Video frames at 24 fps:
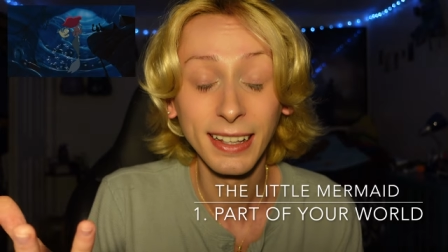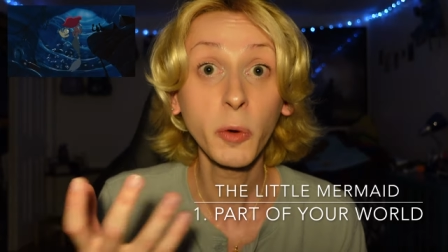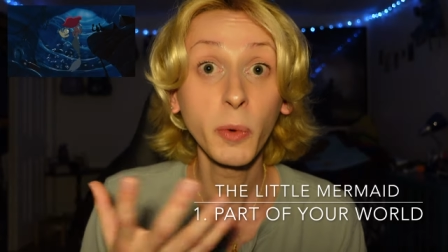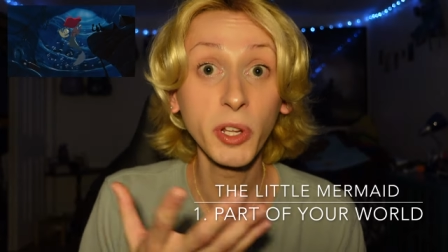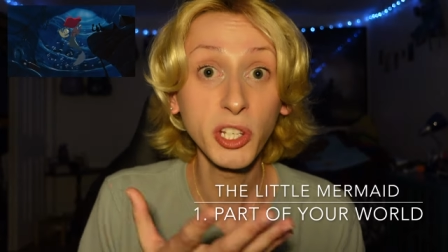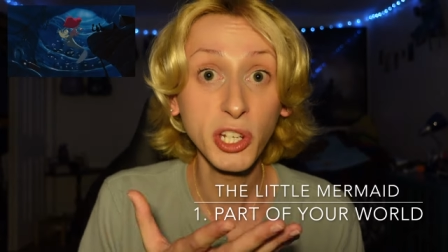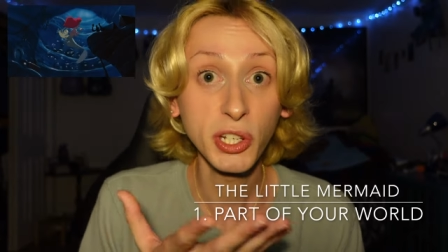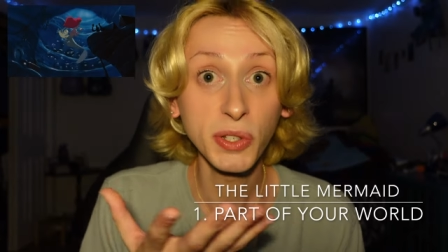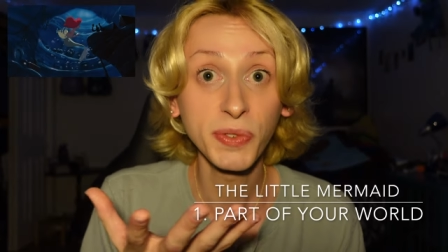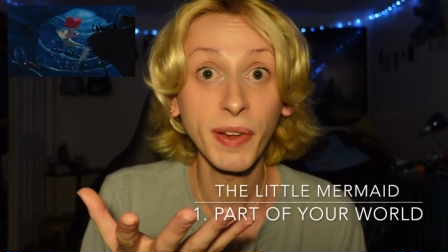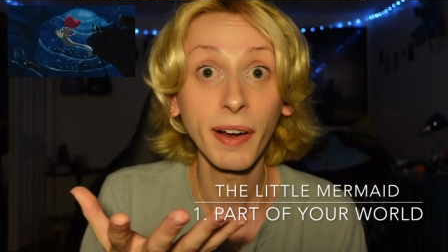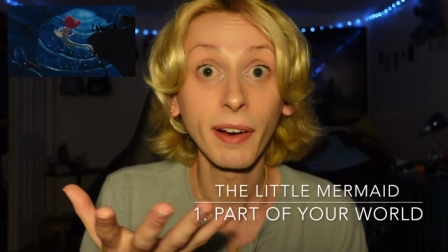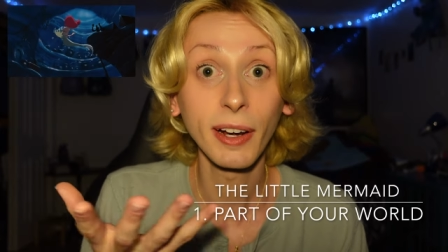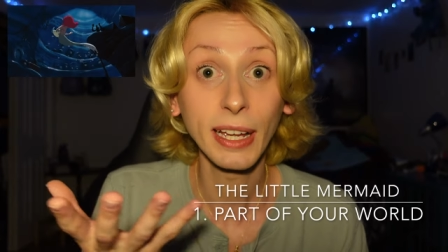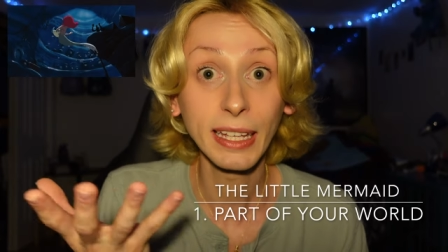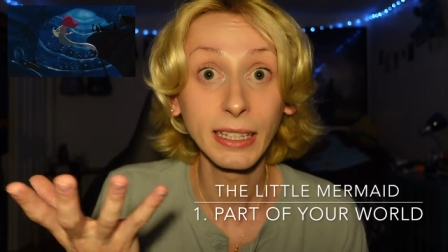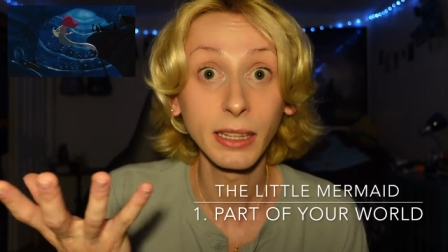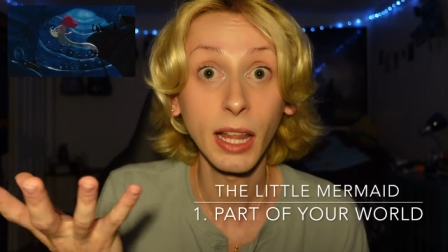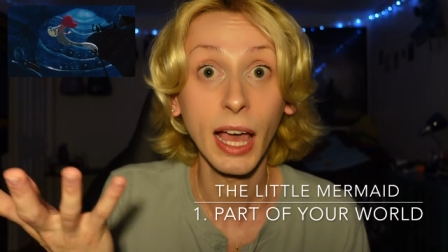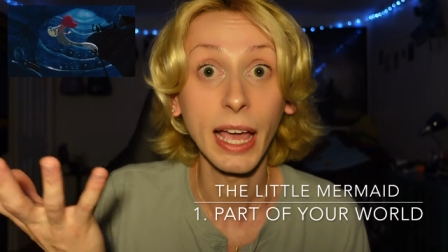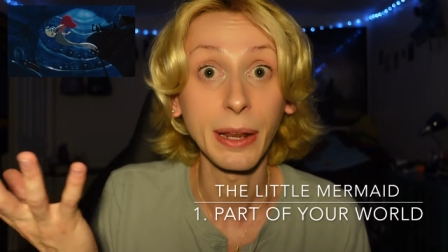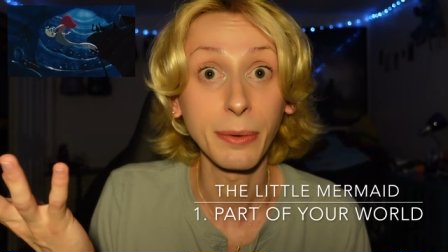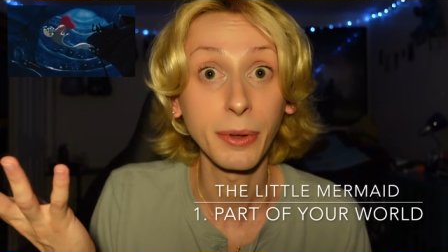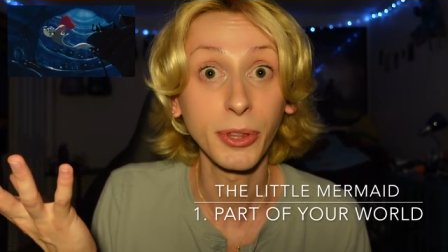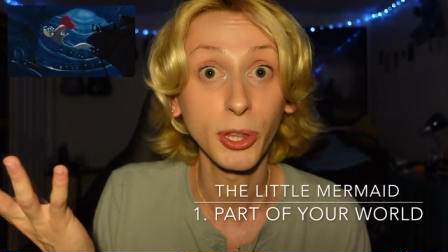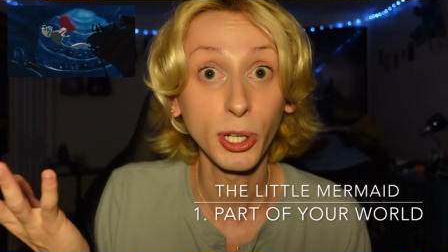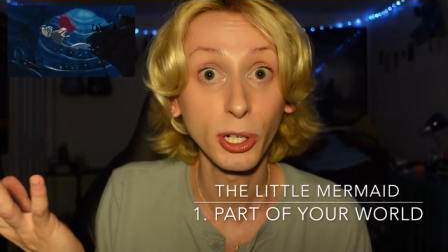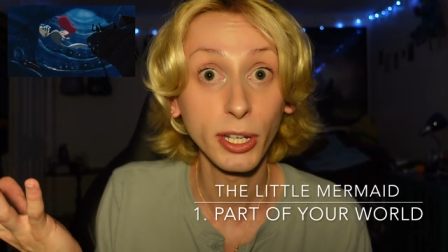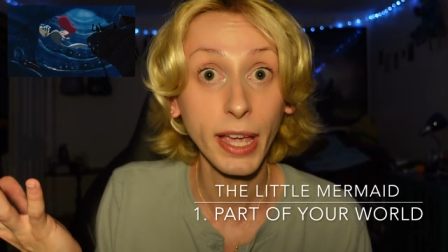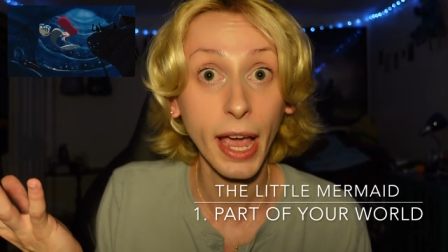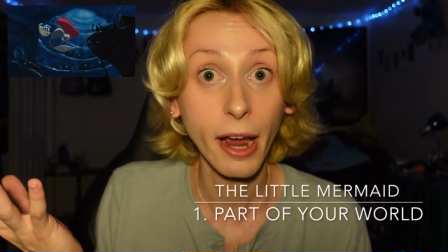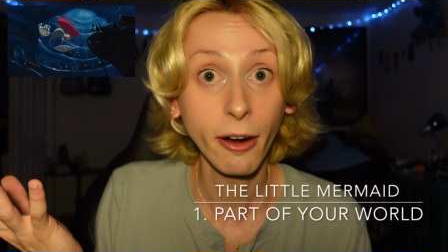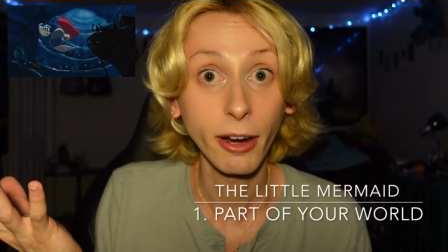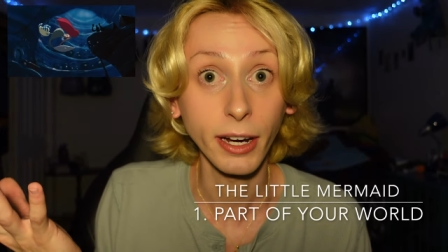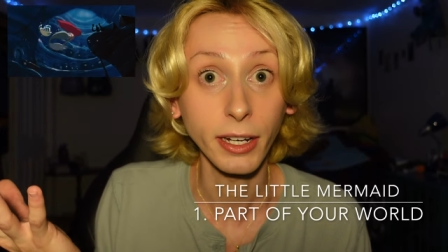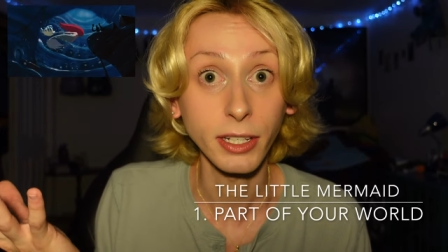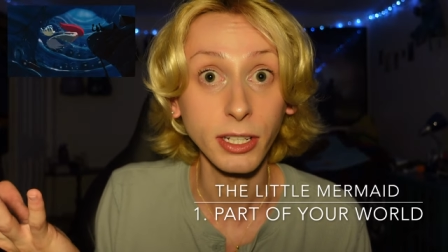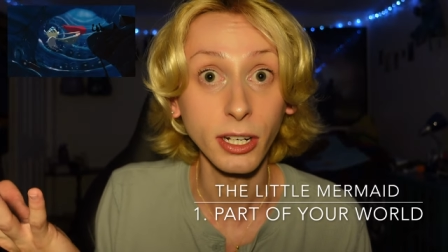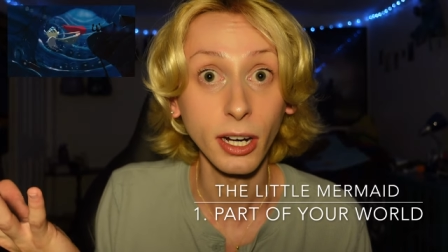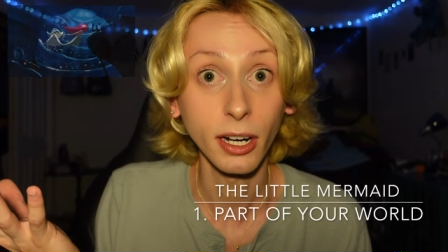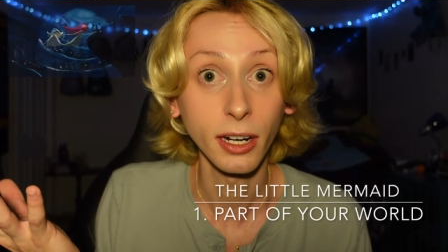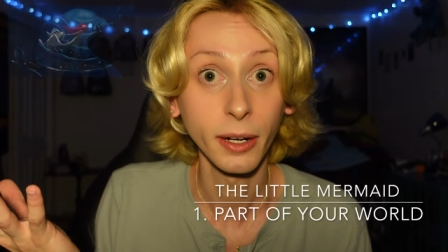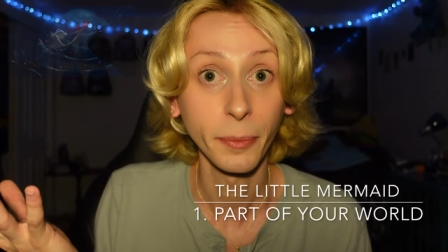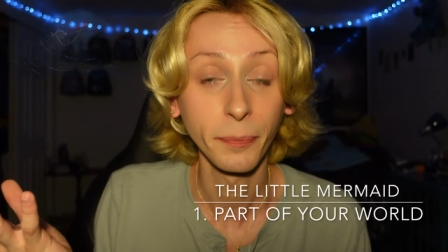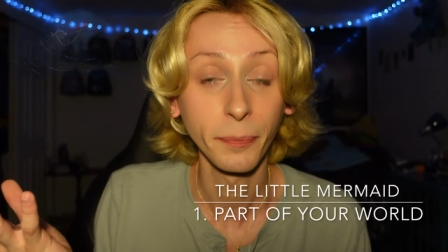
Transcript: which is very in line with her character.